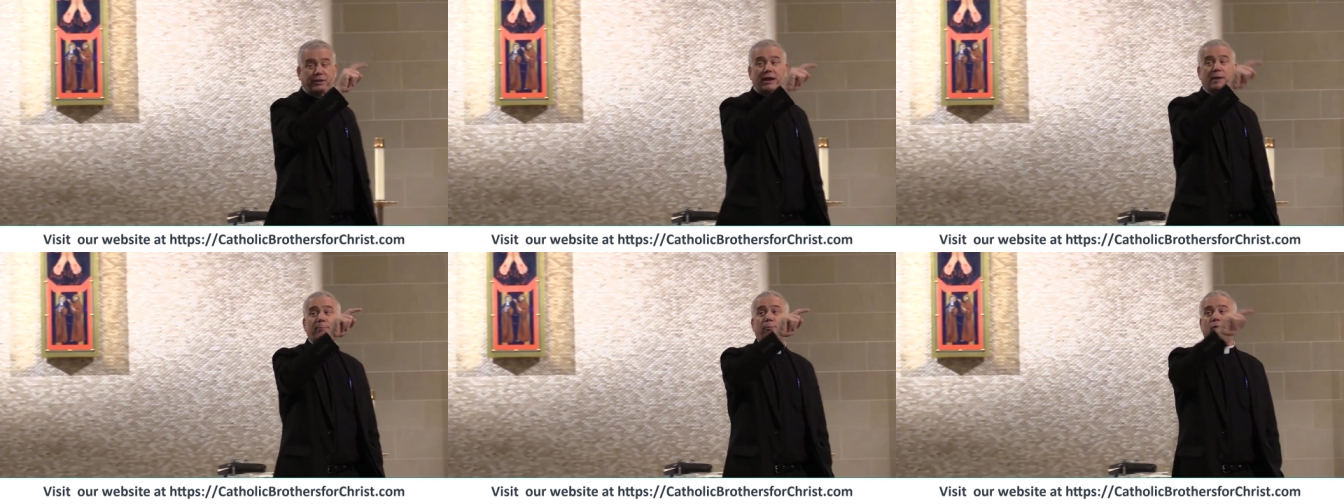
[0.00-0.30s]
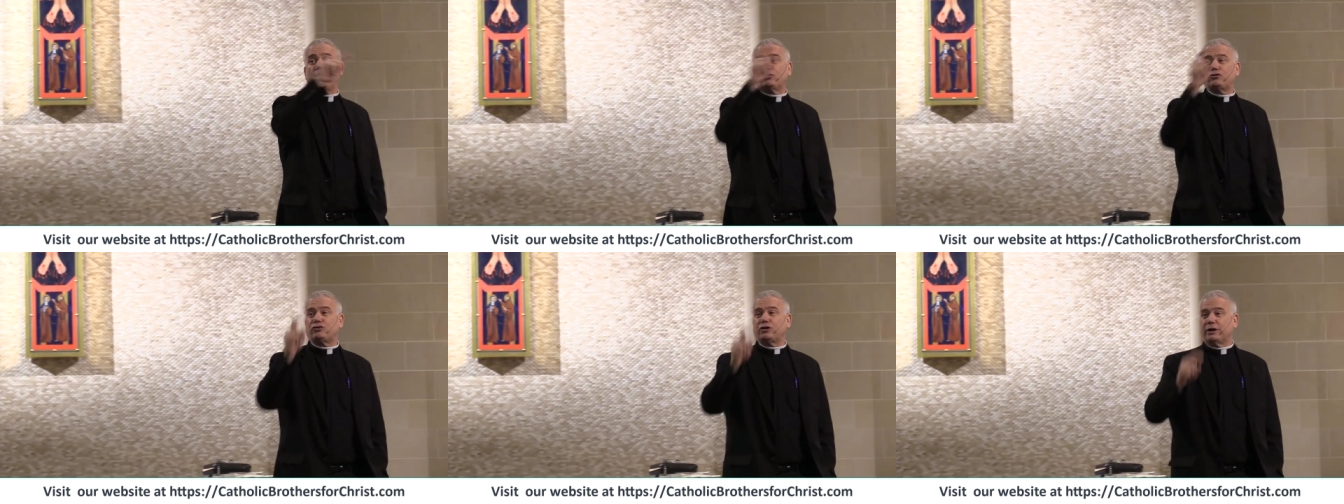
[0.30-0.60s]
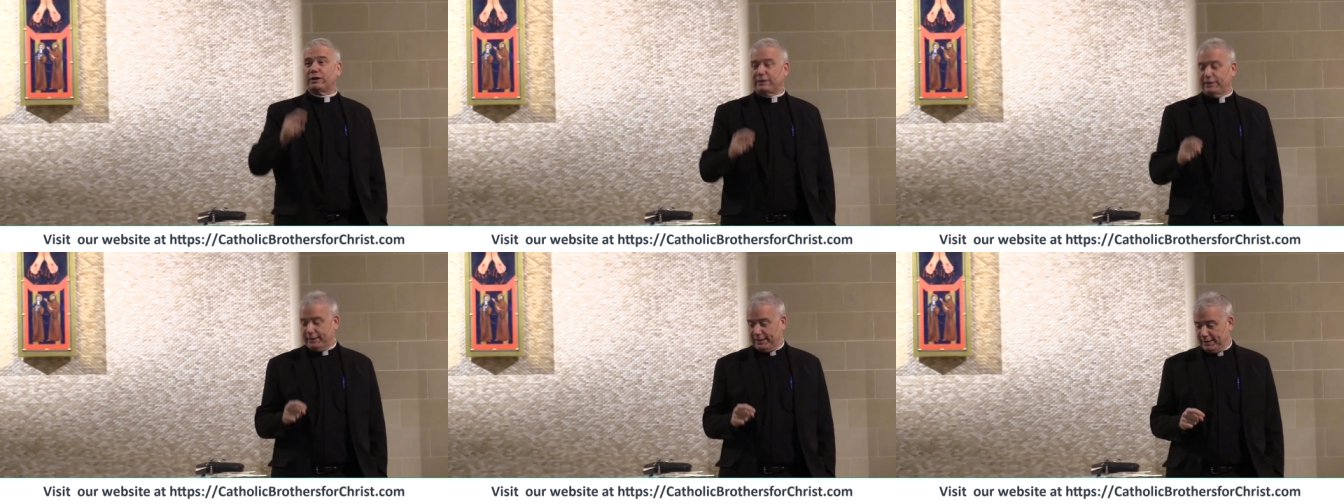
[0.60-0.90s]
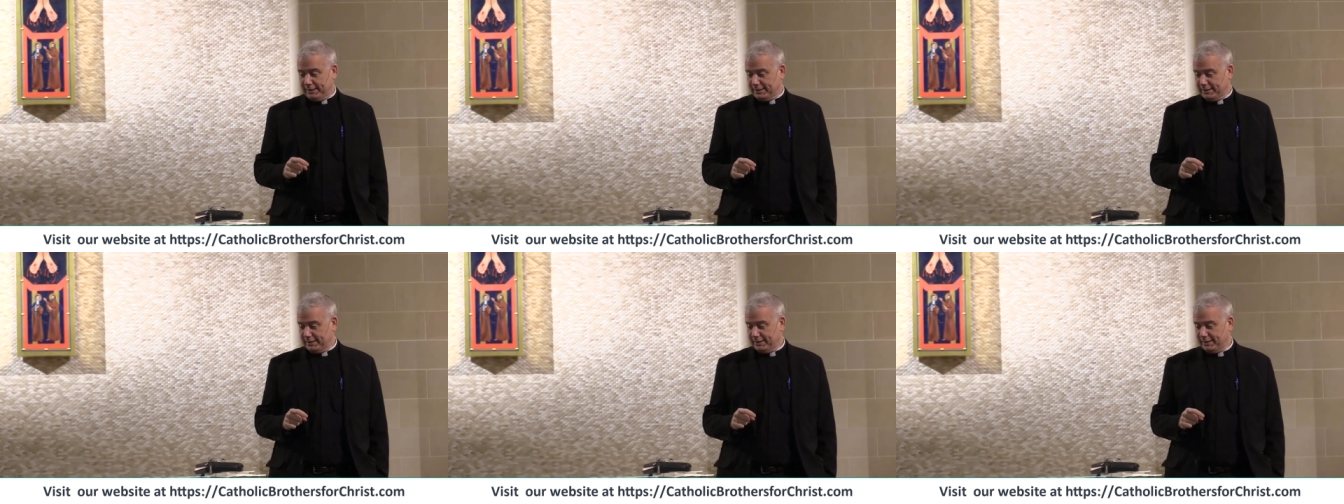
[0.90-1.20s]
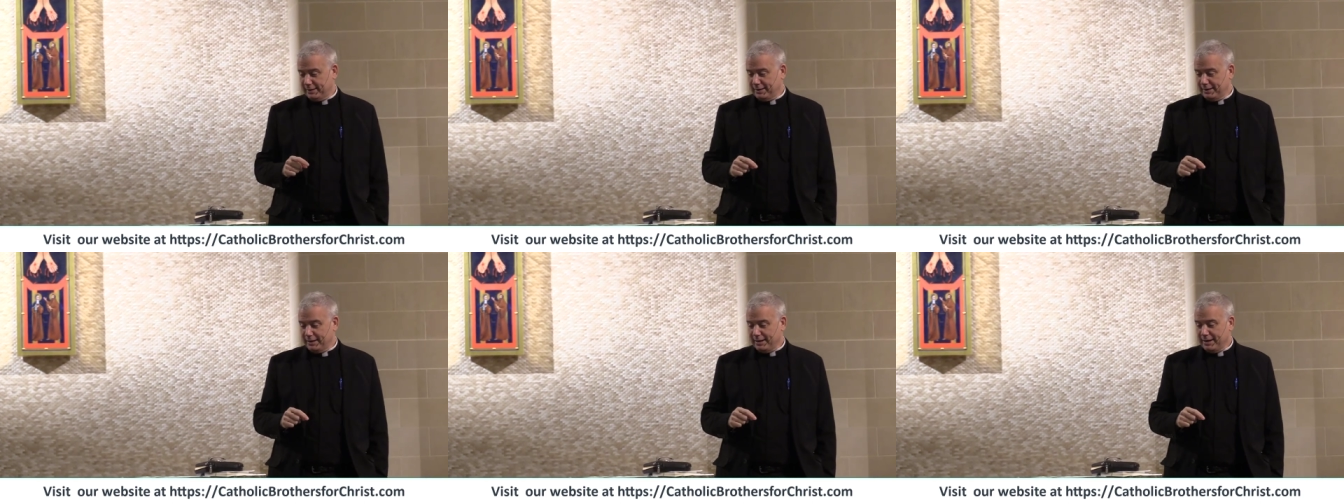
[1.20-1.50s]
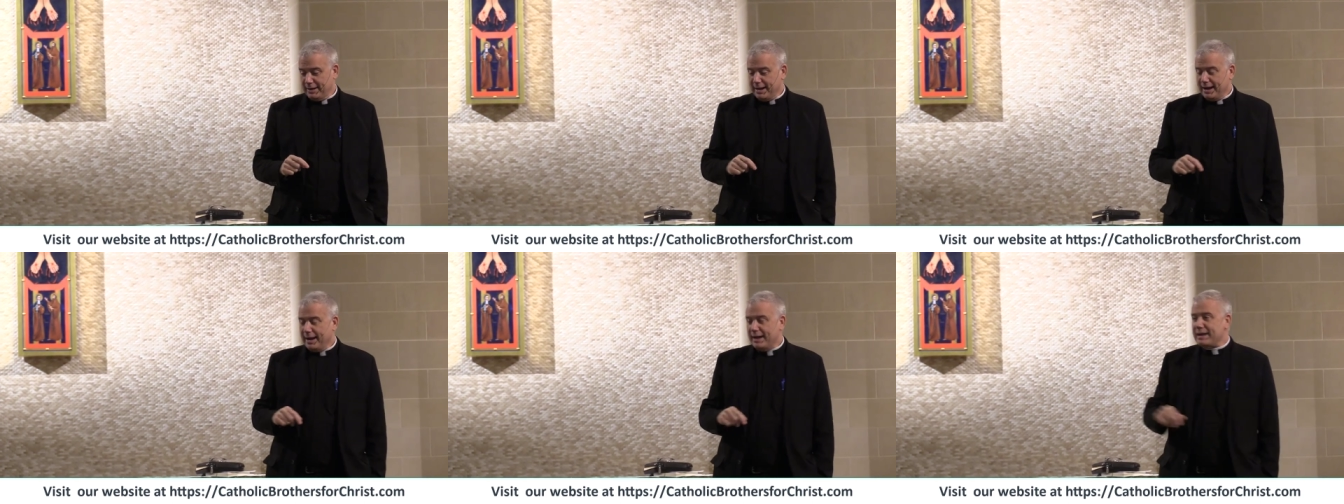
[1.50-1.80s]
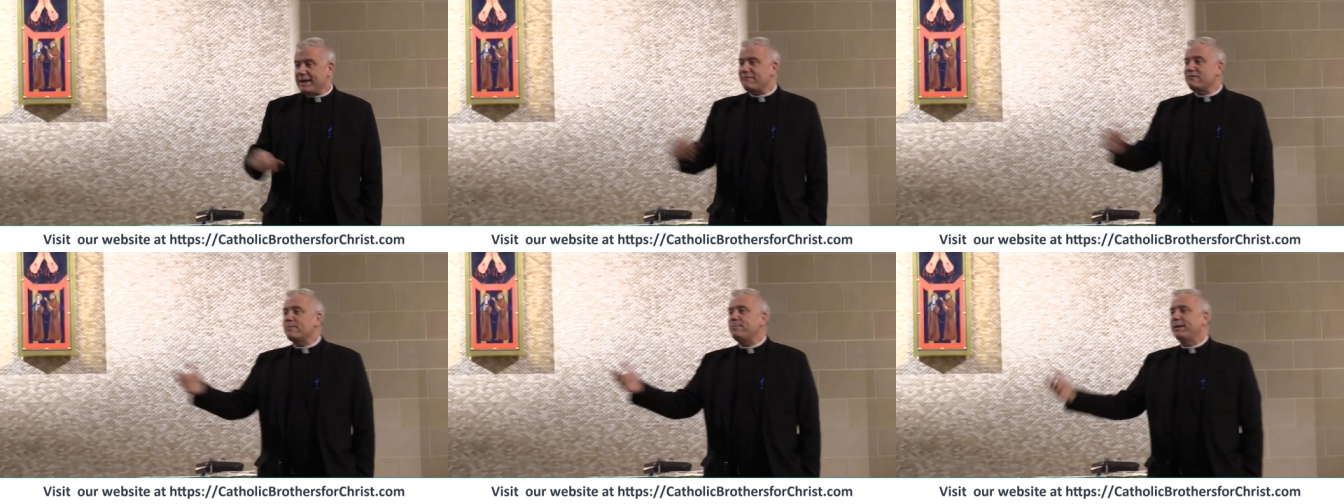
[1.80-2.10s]
the abortion clinic.
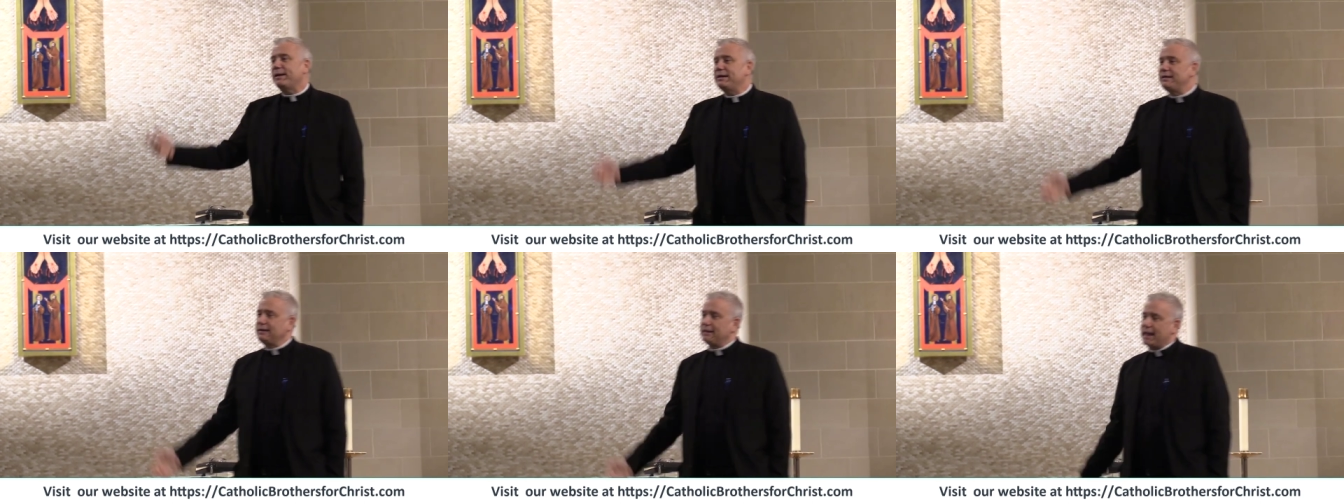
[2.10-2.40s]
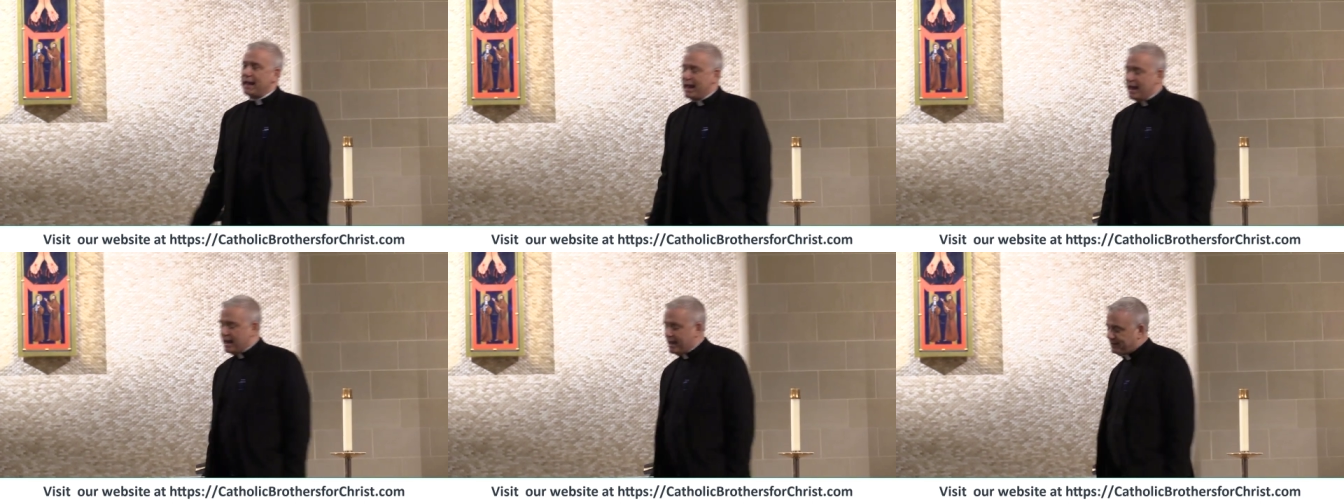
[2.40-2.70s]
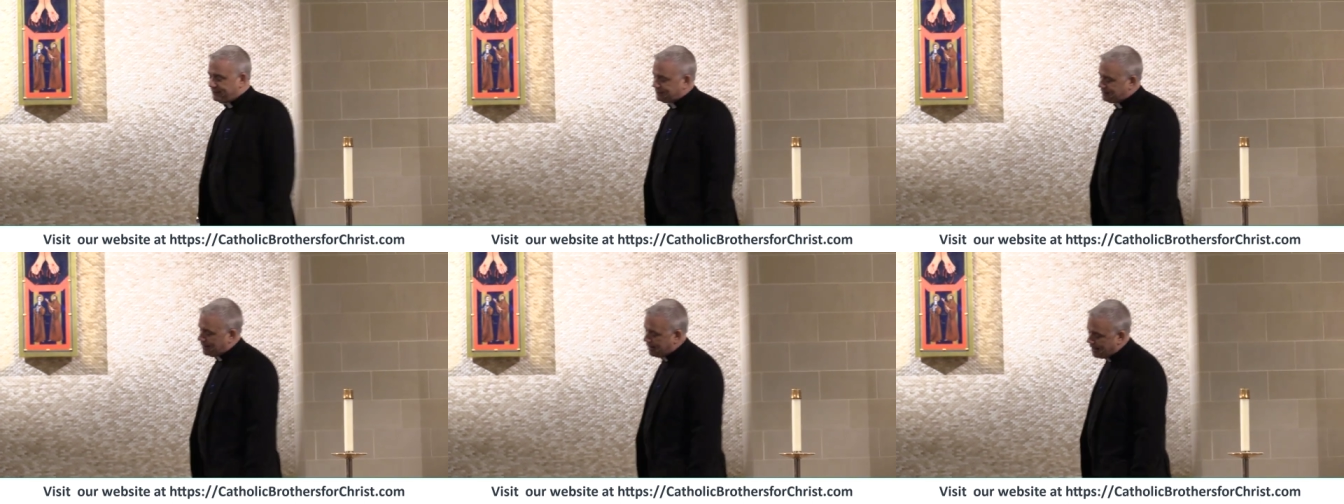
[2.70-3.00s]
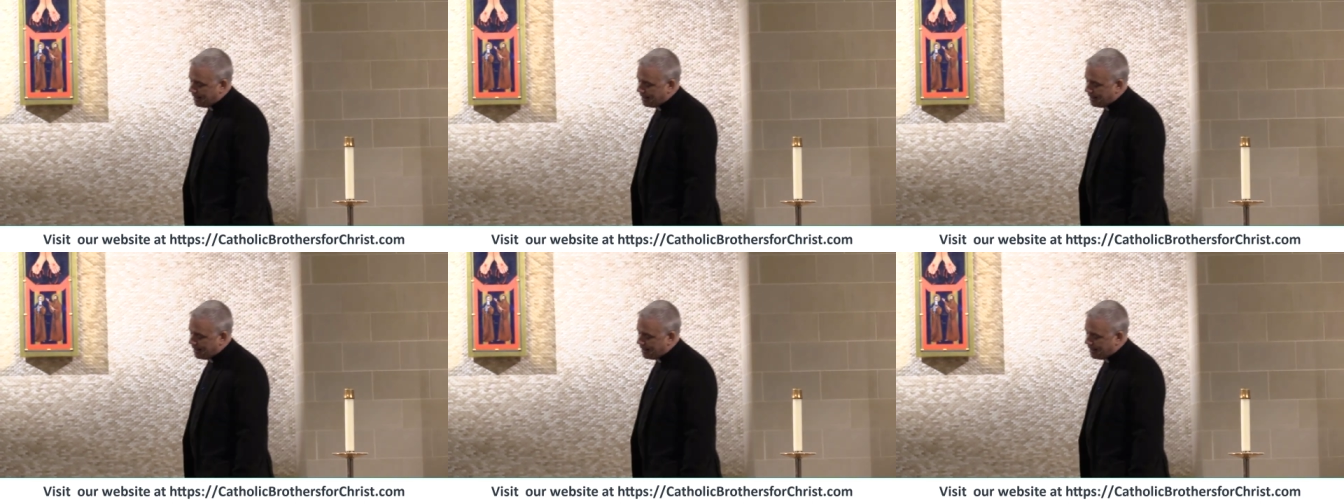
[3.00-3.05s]
And everybody laughed.